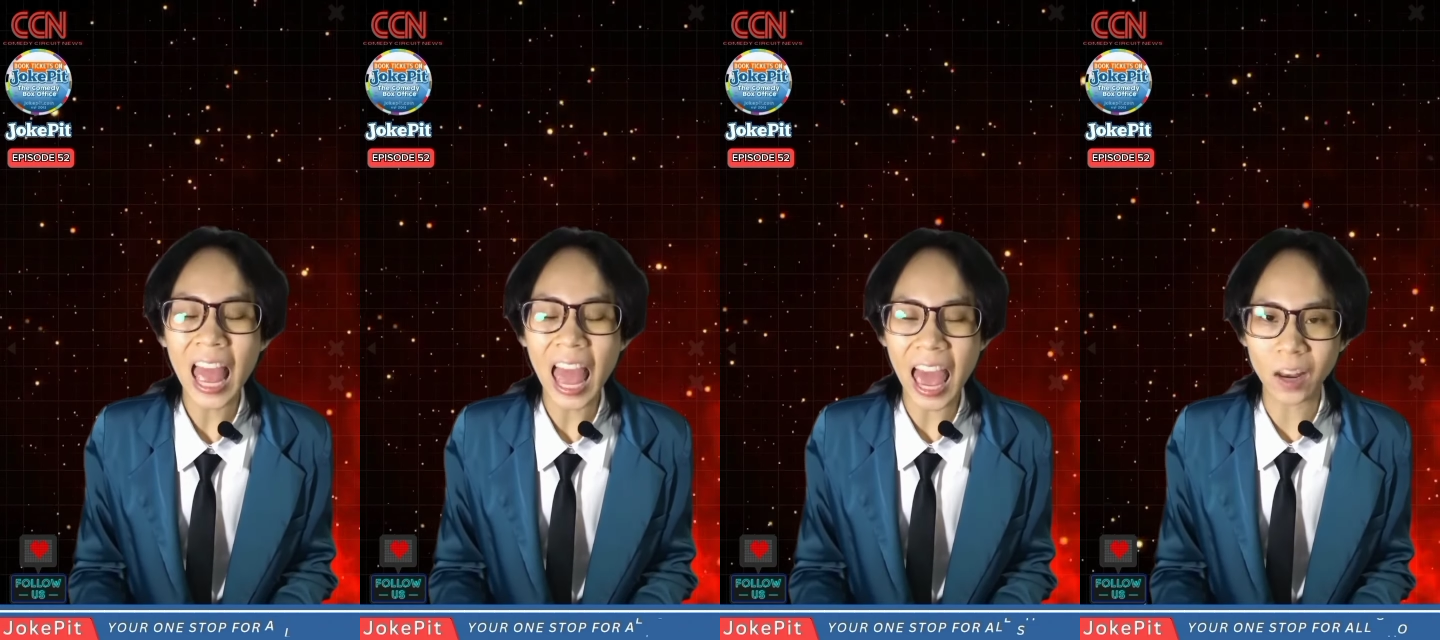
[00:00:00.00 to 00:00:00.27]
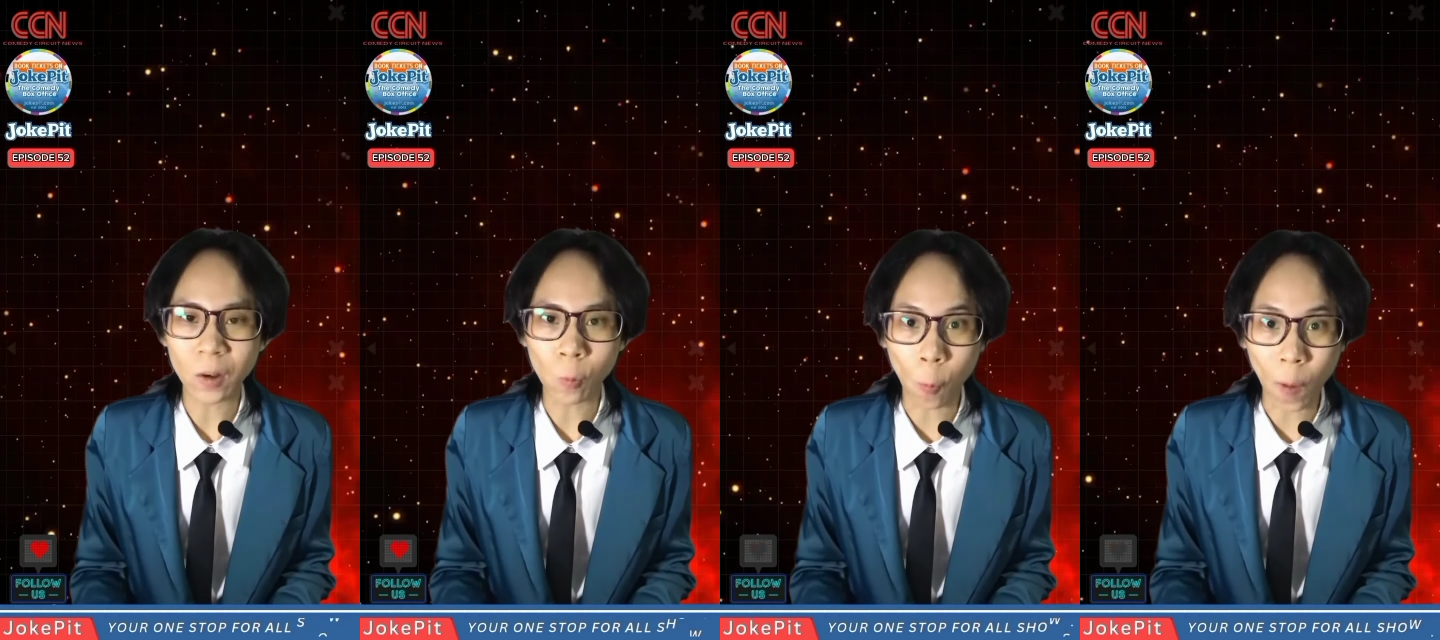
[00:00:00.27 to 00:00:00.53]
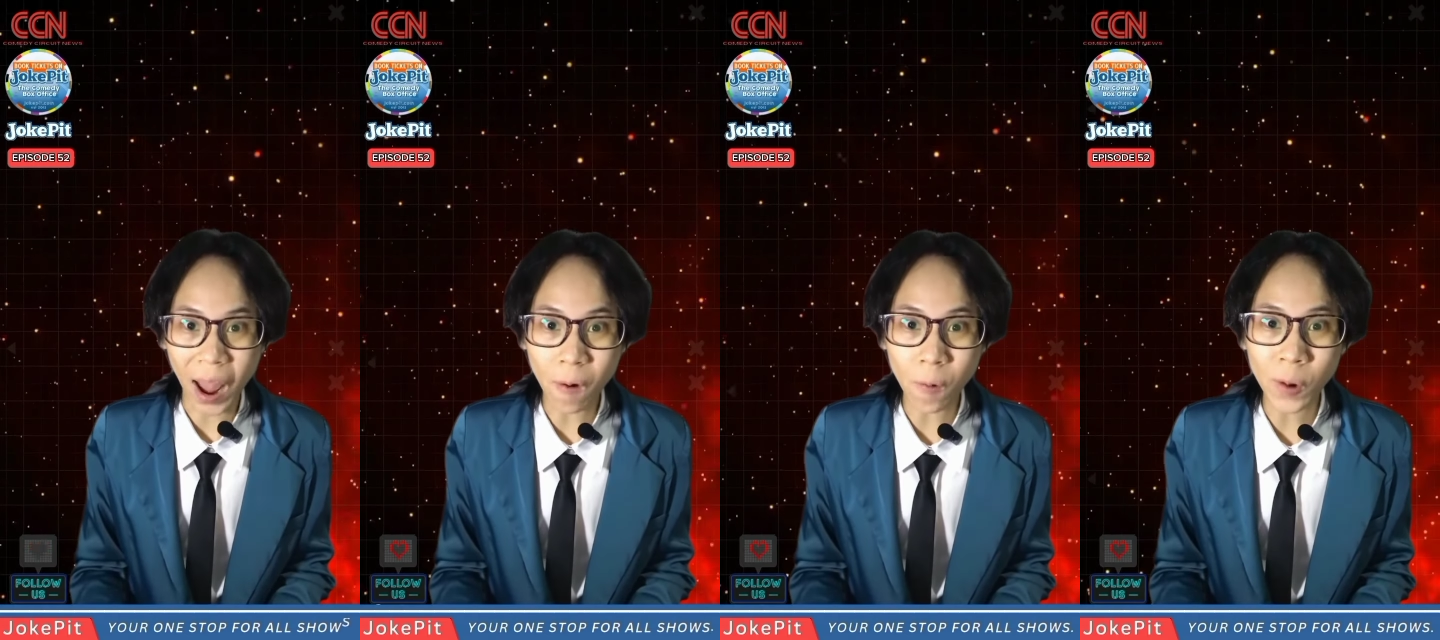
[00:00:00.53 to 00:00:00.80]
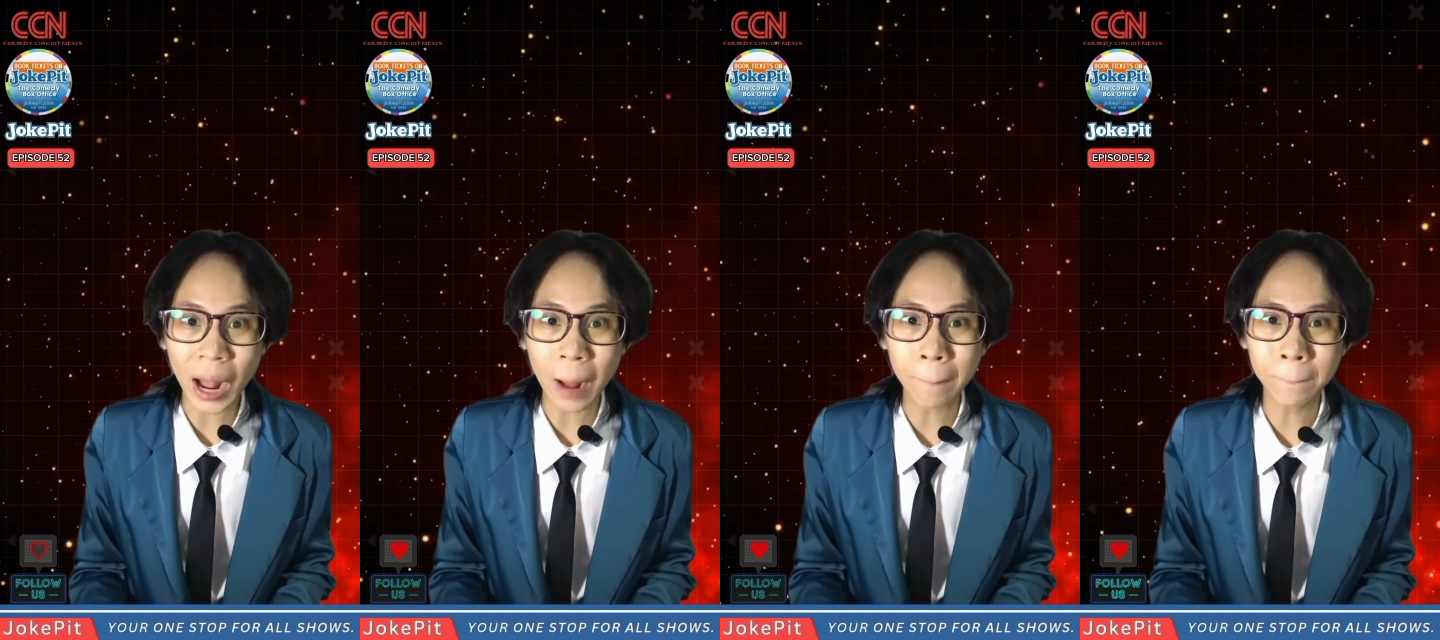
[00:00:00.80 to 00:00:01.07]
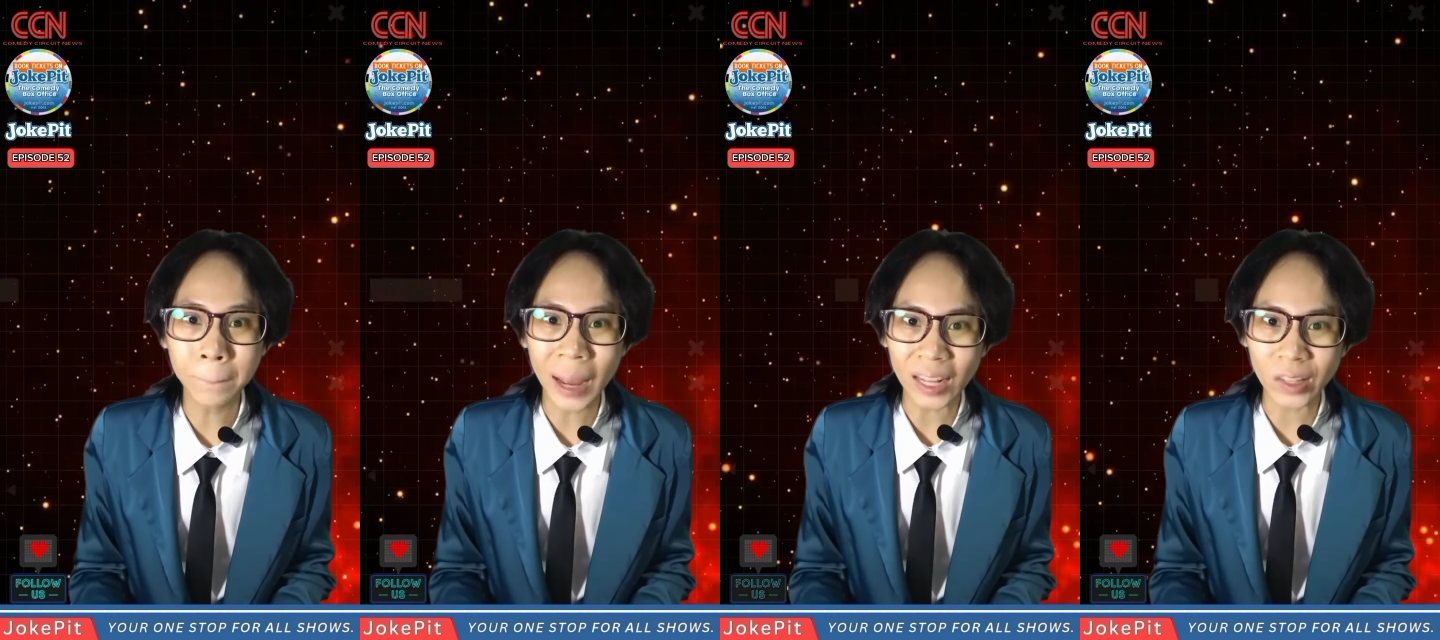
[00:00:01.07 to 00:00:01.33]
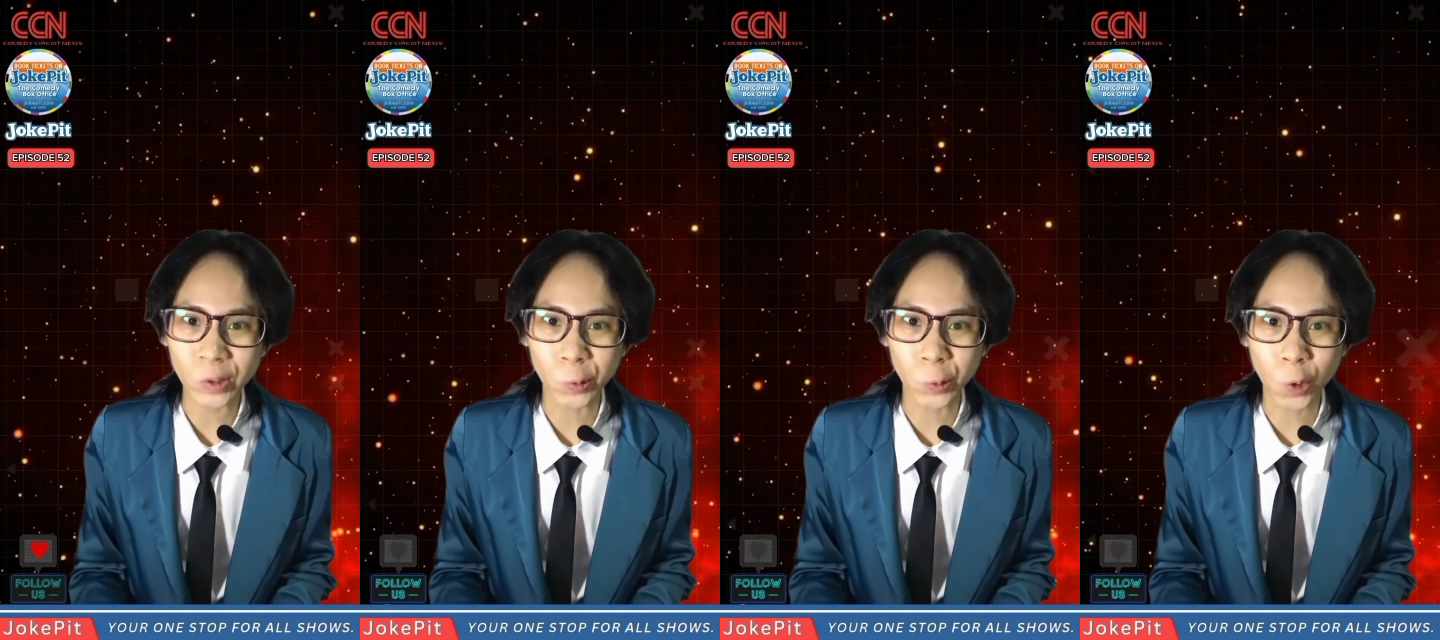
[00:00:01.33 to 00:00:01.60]
and welcome
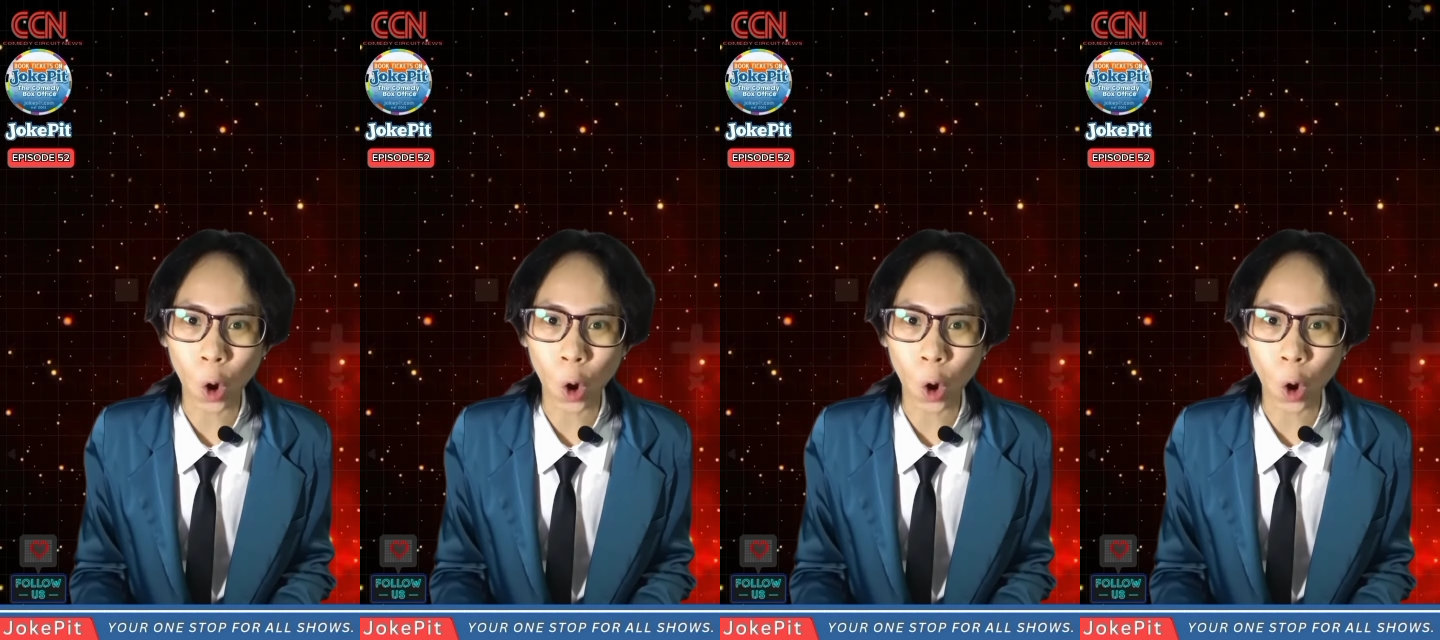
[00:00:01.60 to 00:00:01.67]
back to